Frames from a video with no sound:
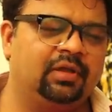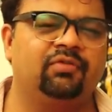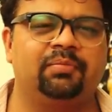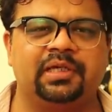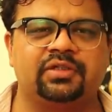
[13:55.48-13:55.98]
if
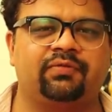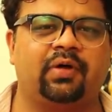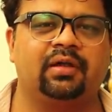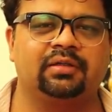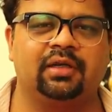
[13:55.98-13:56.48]
a piece of
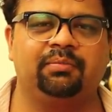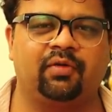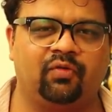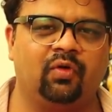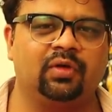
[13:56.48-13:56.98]
art can
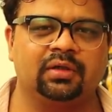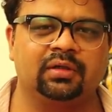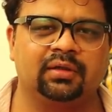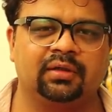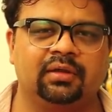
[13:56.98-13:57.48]
provoke,
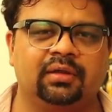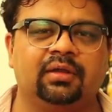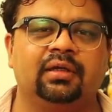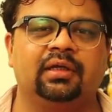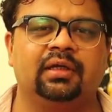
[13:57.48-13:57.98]

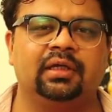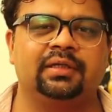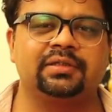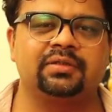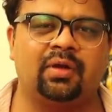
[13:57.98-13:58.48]
it
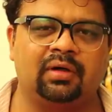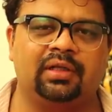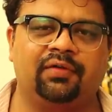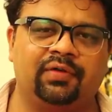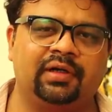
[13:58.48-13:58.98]
is not
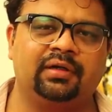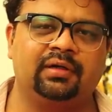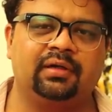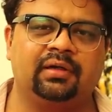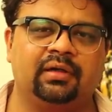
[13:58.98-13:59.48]

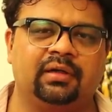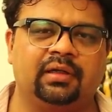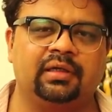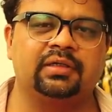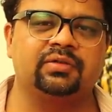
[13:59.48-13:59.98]
different,
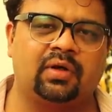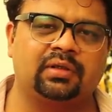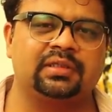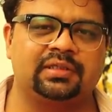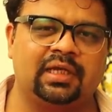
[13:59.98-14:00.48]
it is
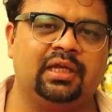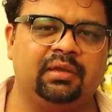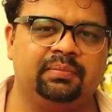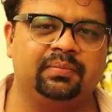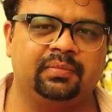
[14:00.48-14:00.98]
not the
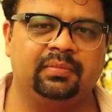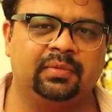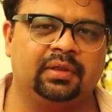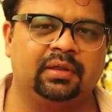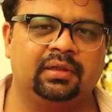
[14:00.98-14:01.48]
same
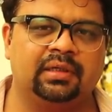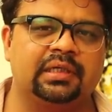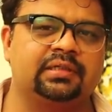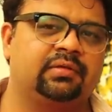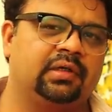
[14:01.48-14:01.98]

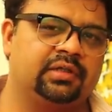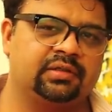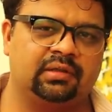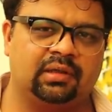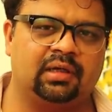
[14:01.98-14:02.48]
as
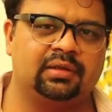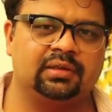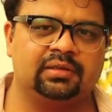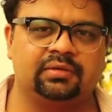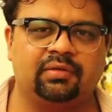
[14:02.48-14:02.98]
traditional art.
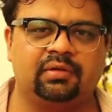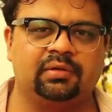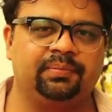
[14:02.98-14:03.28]
It's not